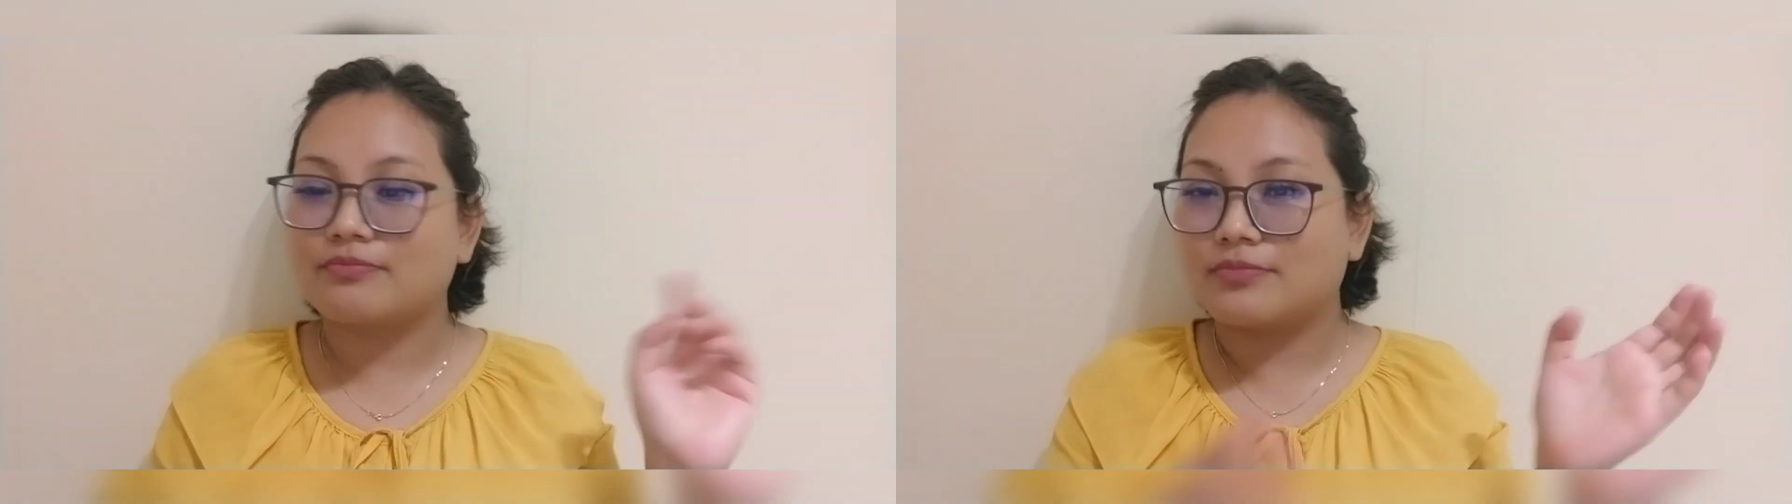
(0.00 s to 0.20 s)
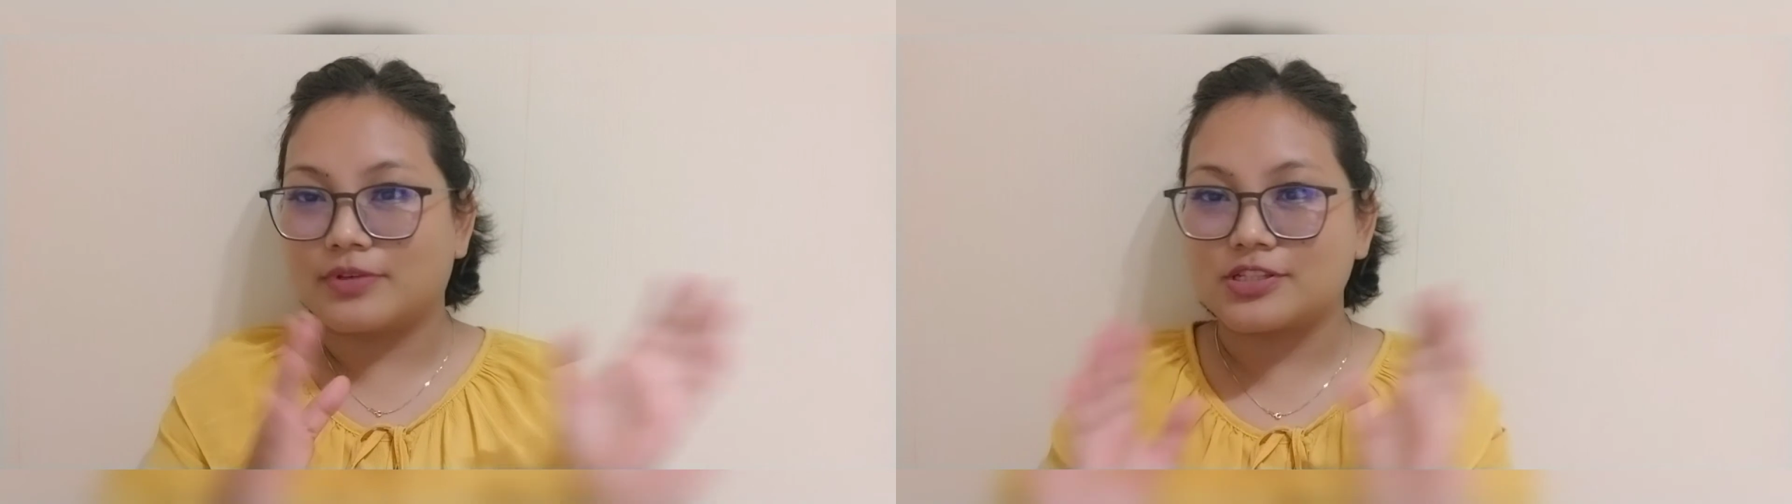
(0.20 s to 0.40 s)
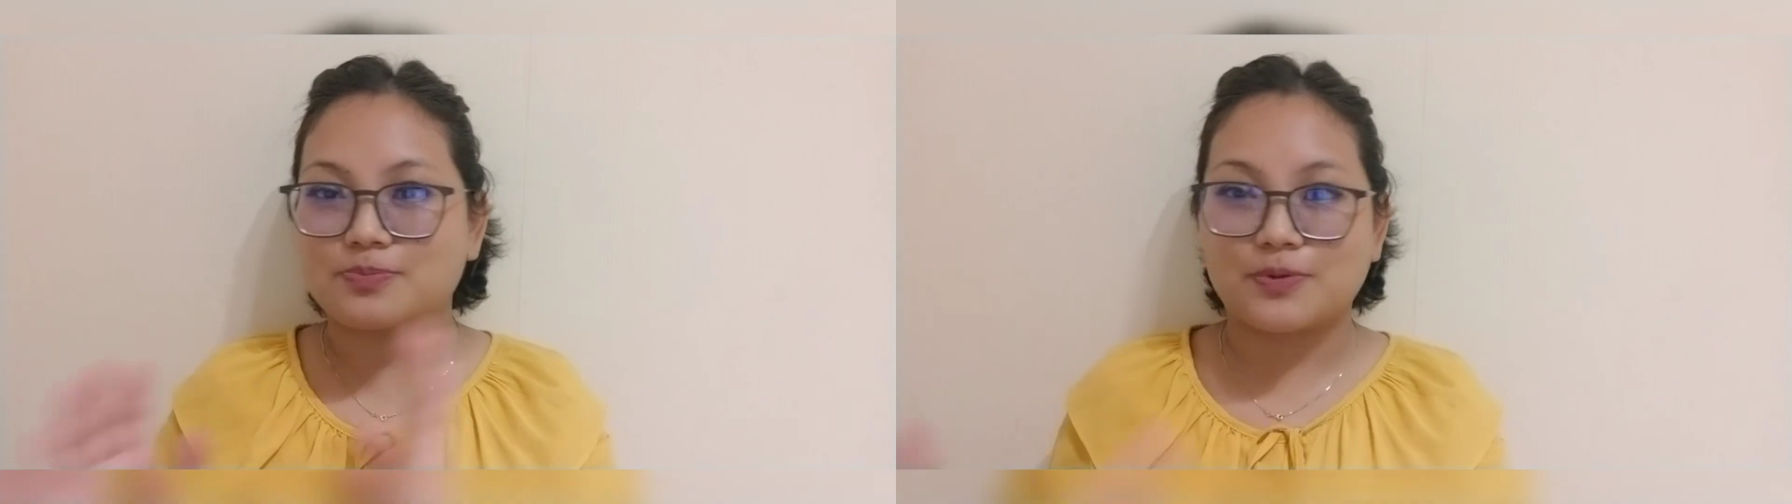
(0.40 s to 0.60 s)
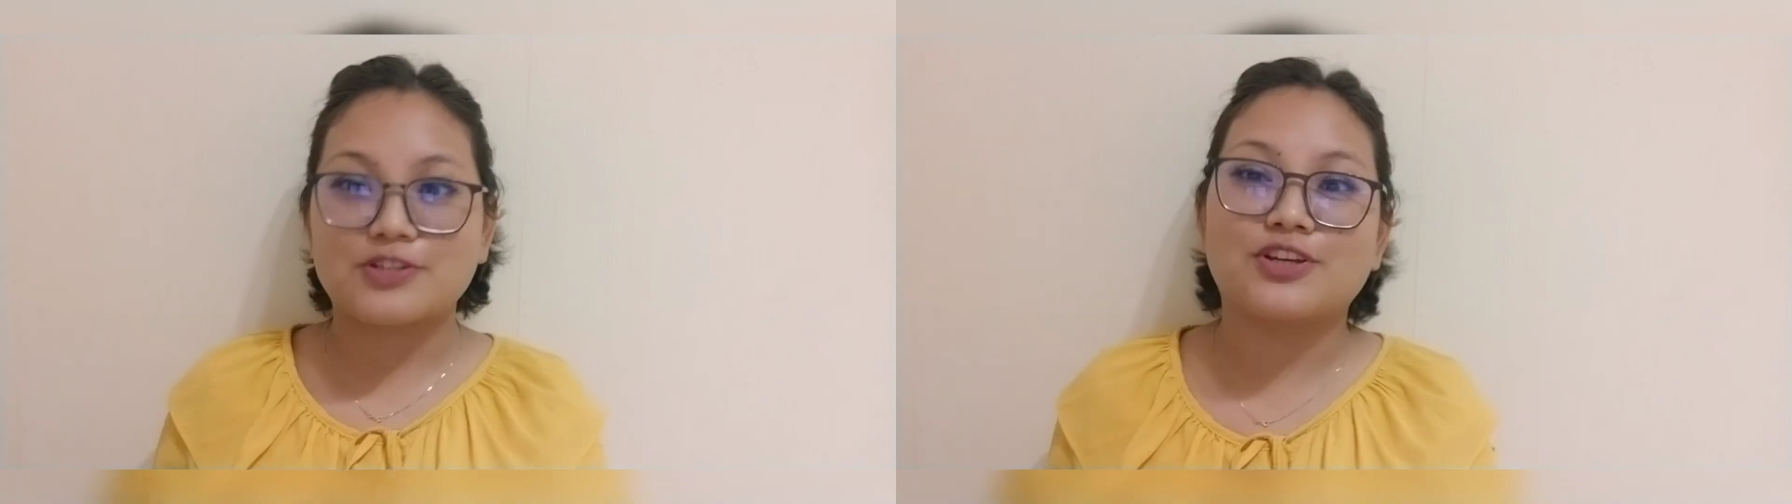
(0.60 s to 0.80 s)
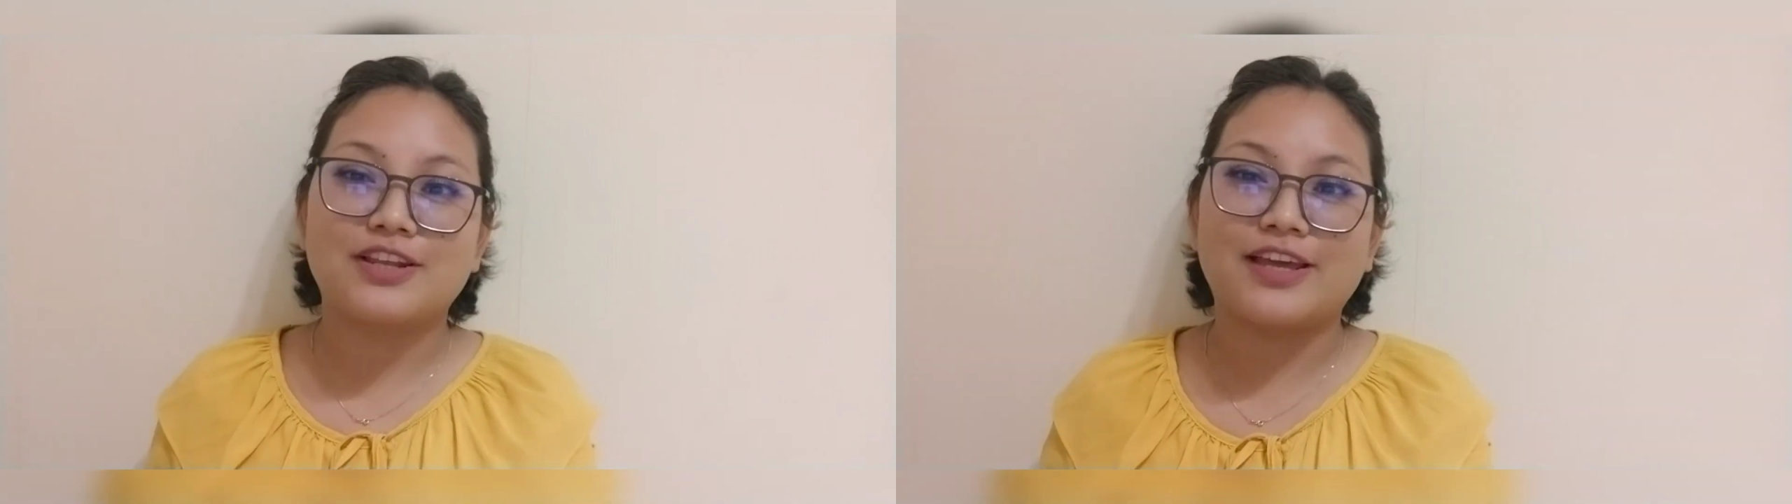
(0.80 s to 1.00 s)

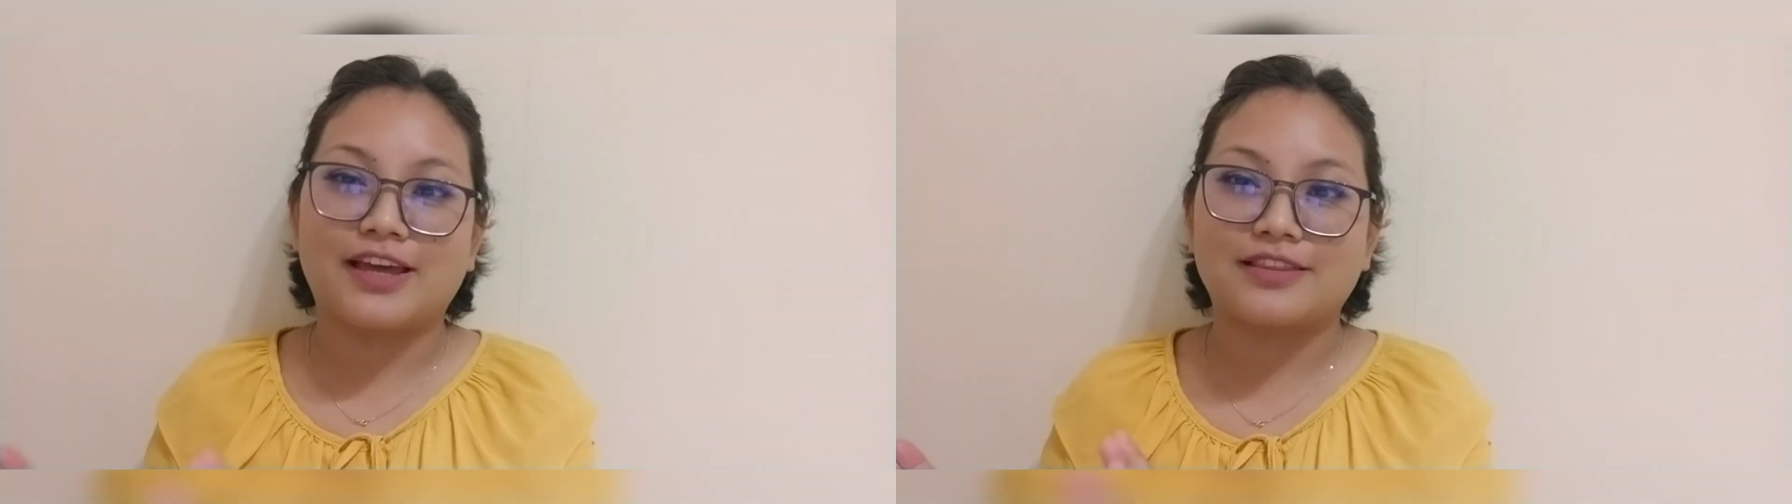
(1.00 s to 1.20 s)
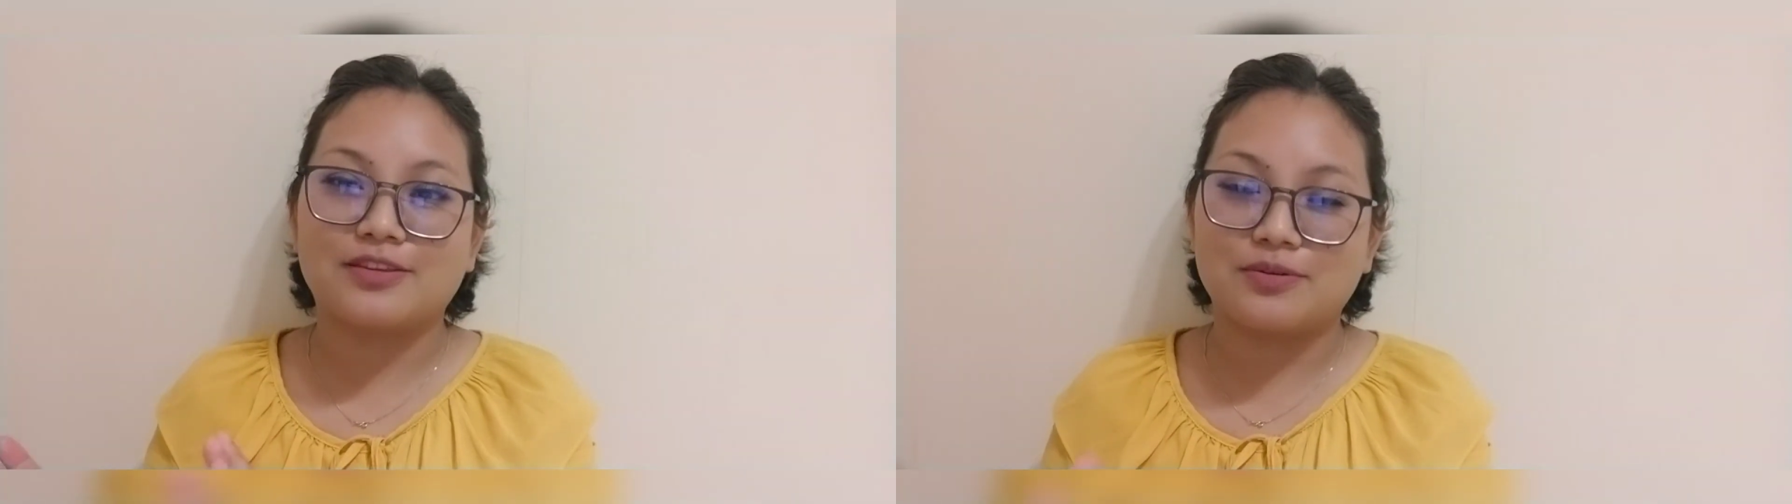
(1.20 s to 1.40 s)
especially at